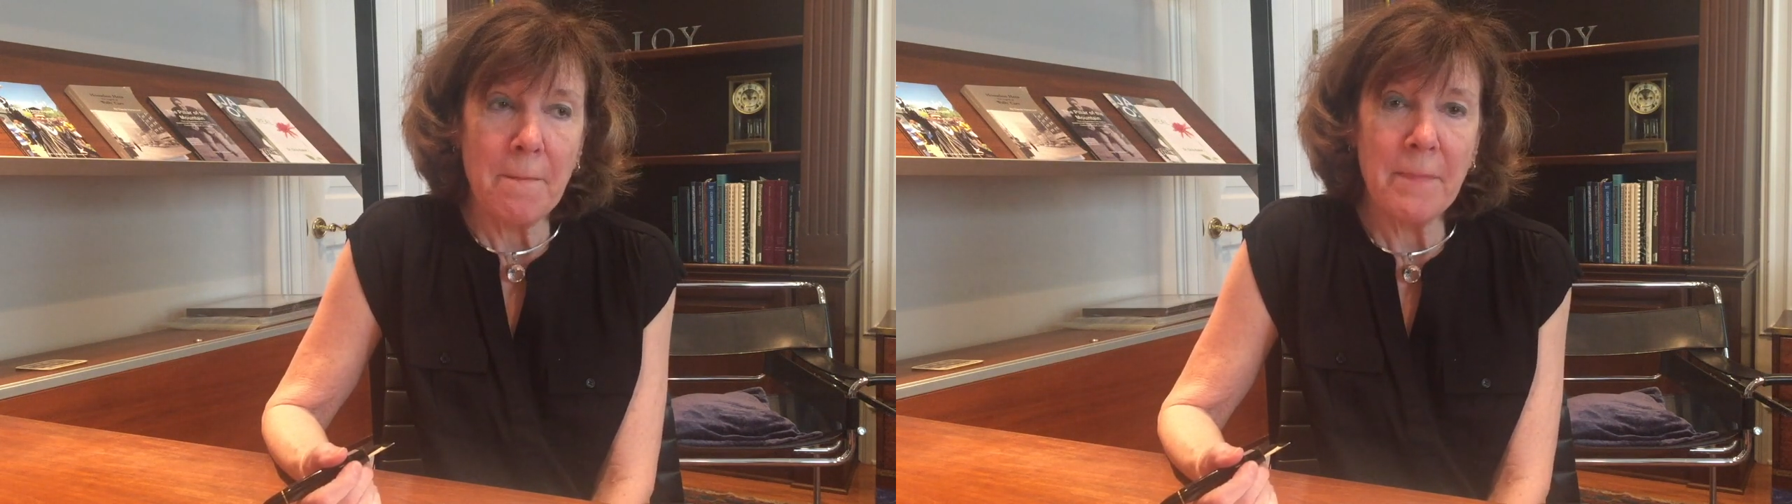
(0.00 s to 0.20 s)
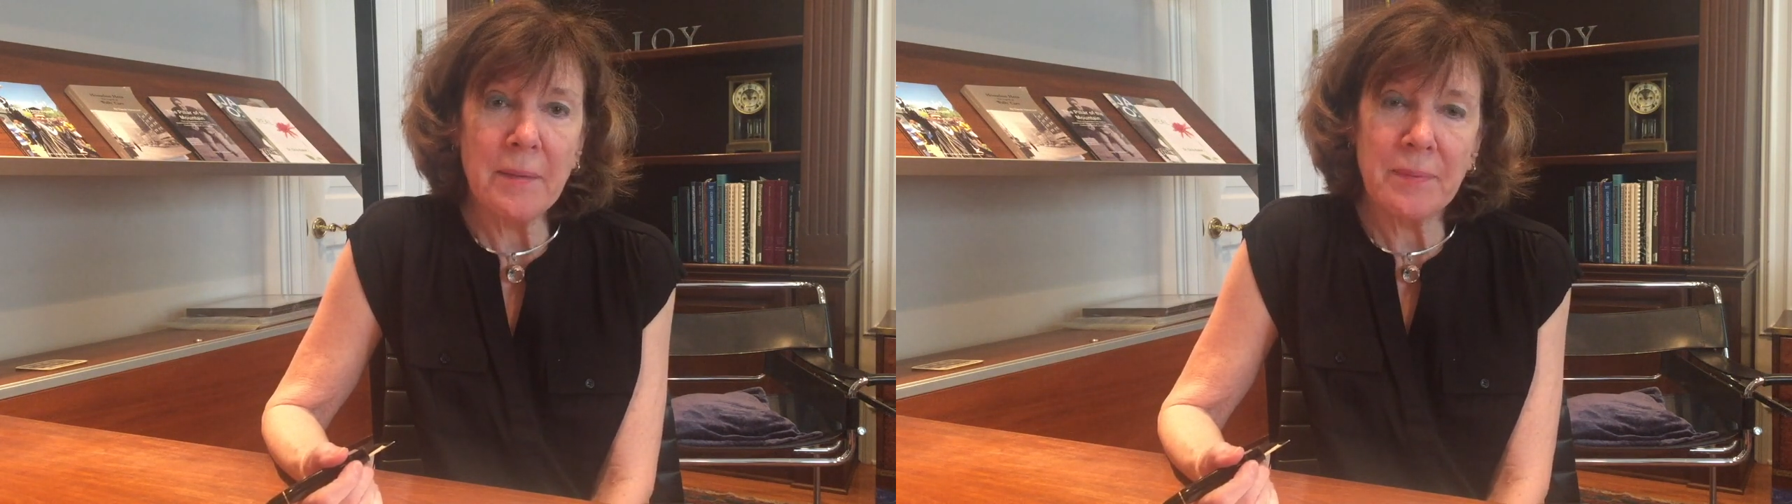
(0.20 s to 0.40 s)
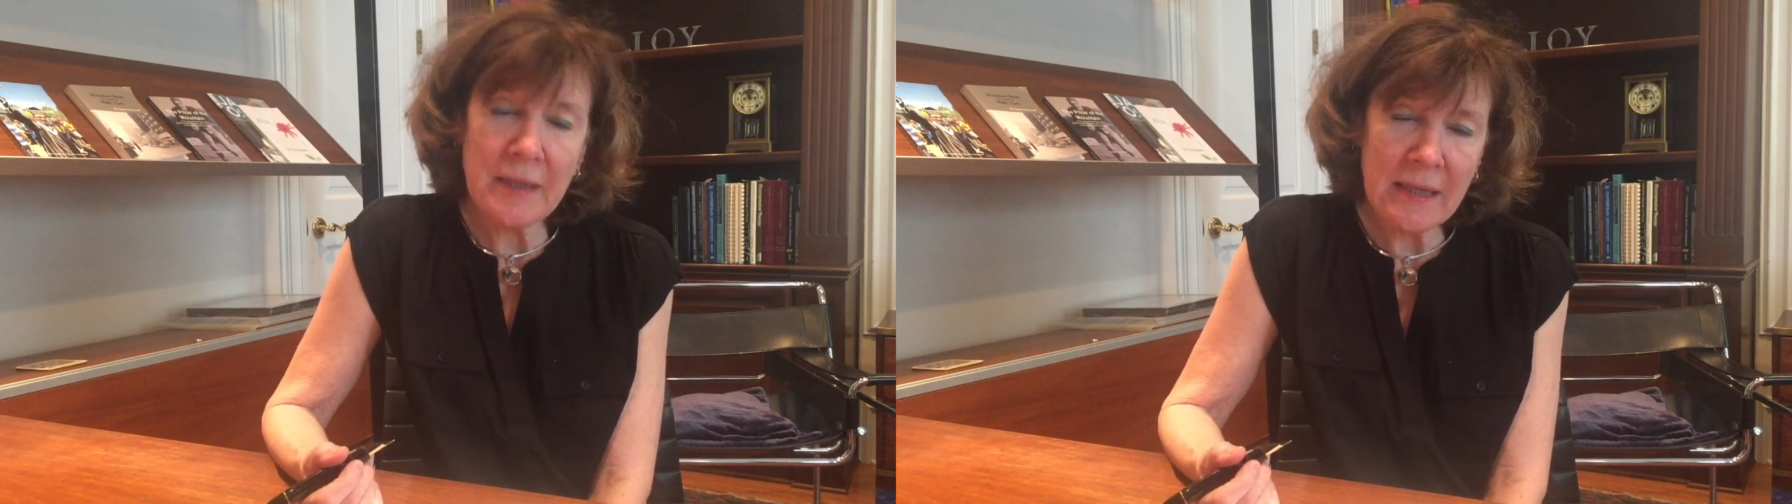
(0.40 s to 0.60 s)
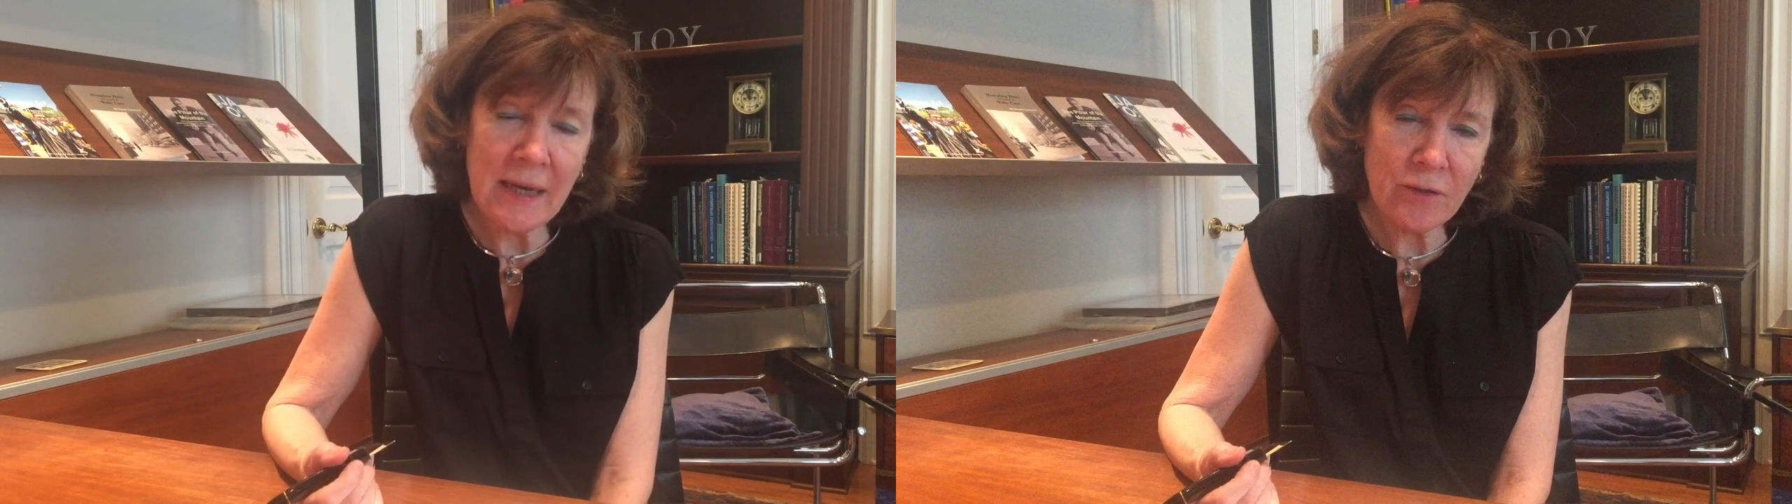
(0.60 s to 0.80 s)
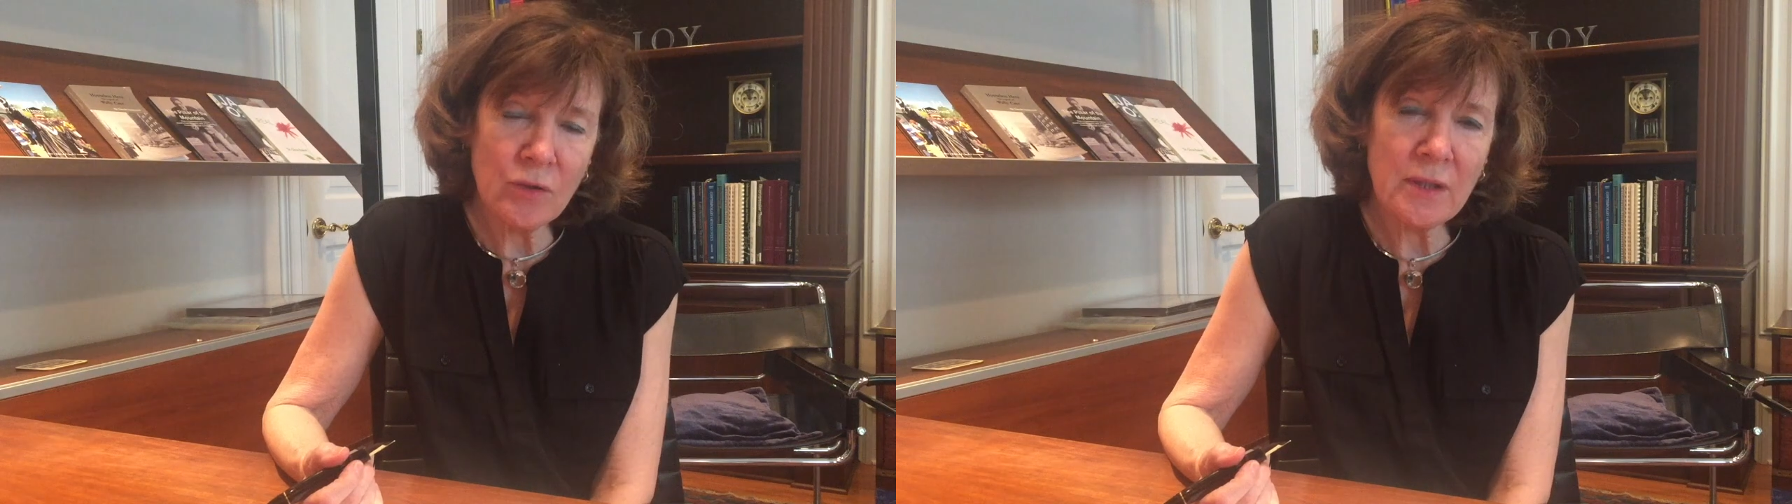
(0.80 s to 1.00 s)
But
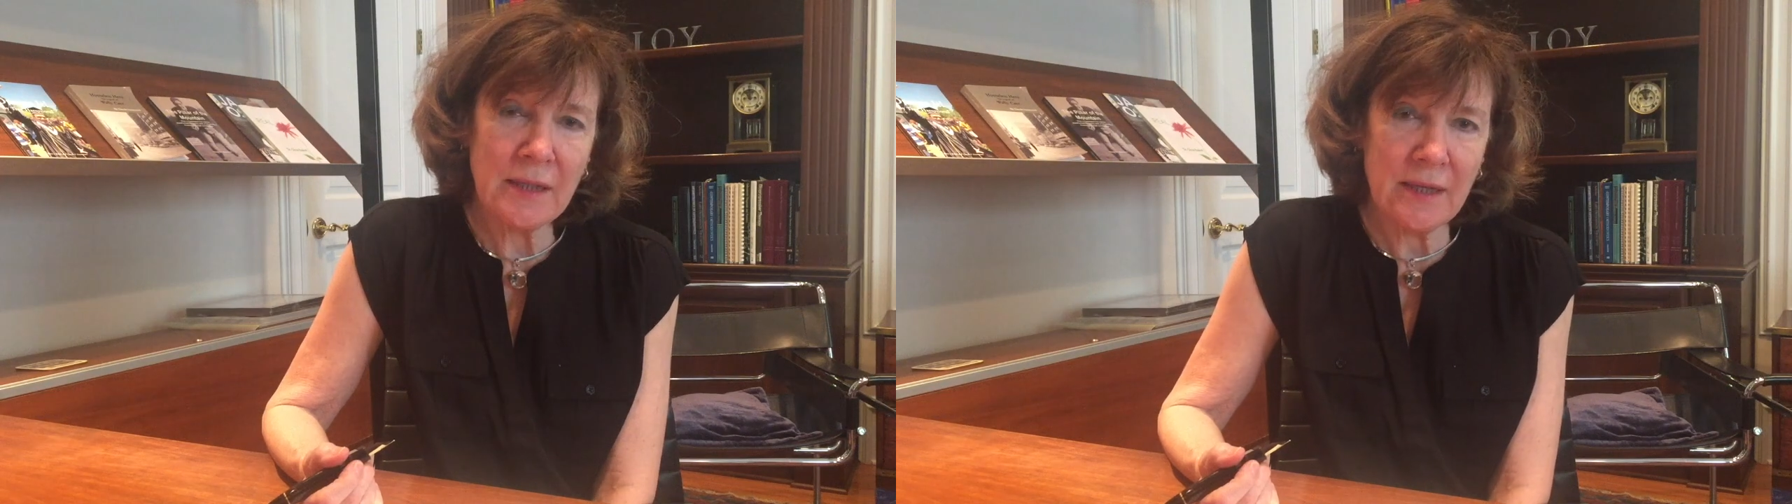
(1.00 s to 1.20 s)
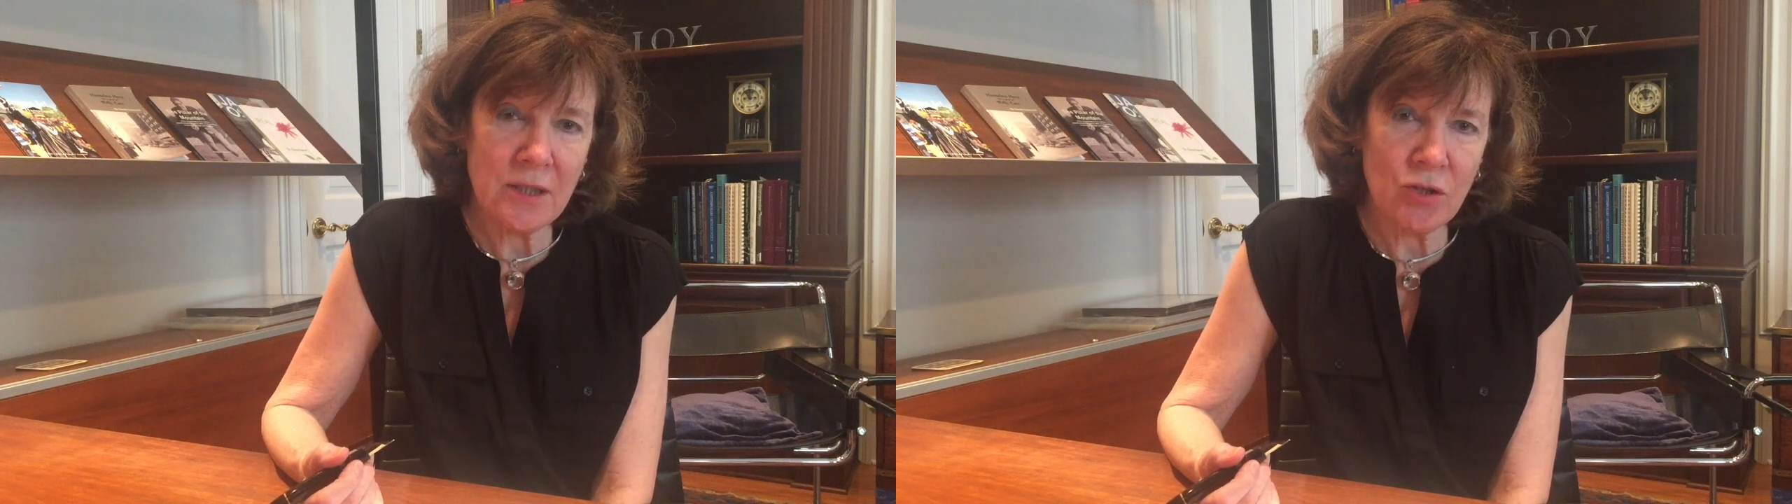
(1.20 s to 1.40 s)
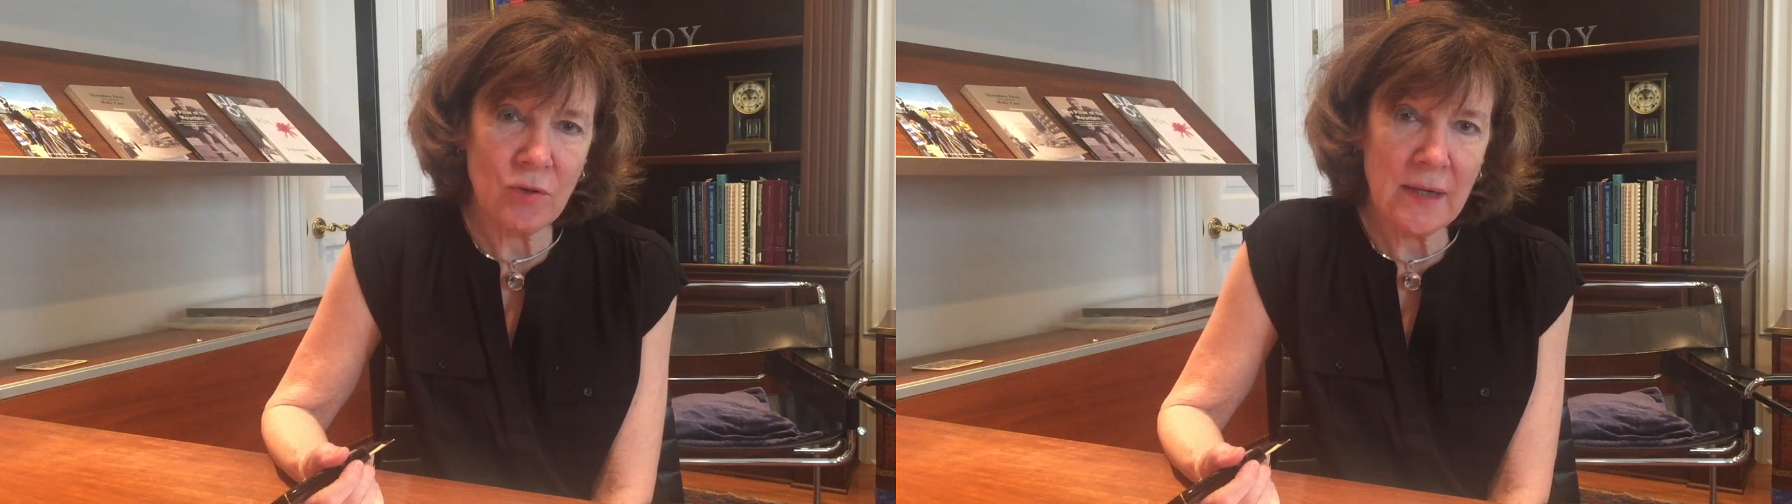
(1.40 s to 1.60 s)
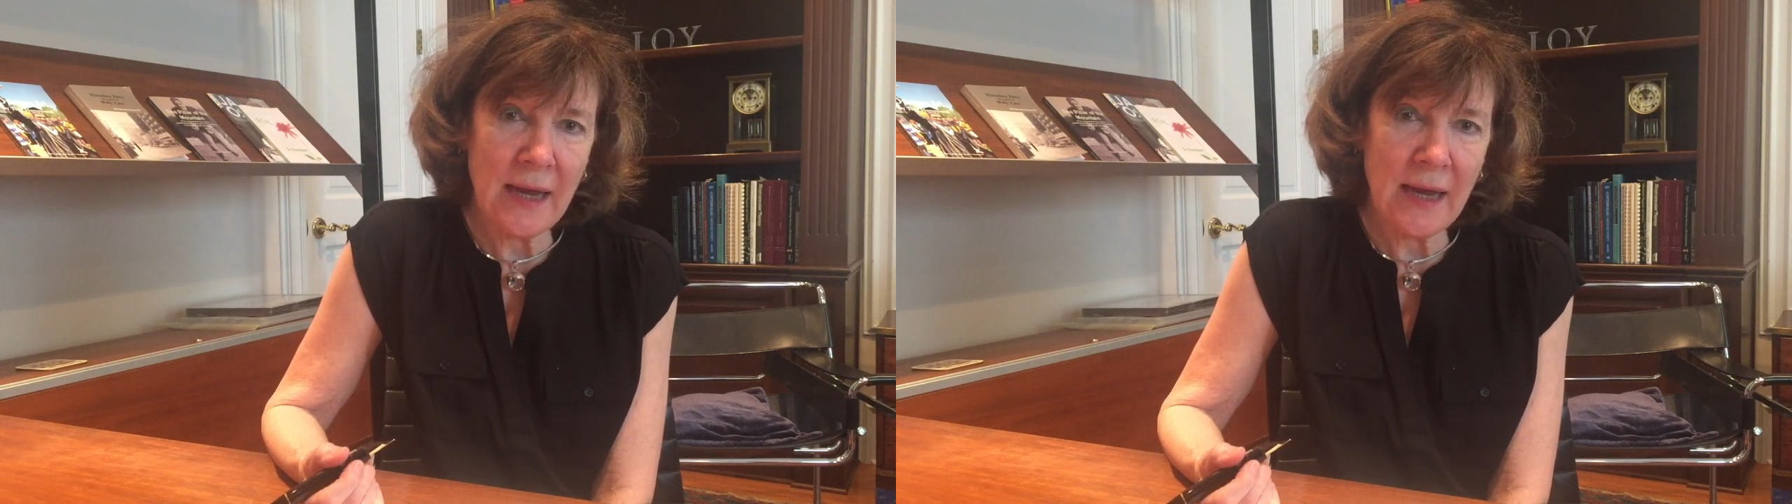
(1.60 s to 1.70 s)
pediatric dentistry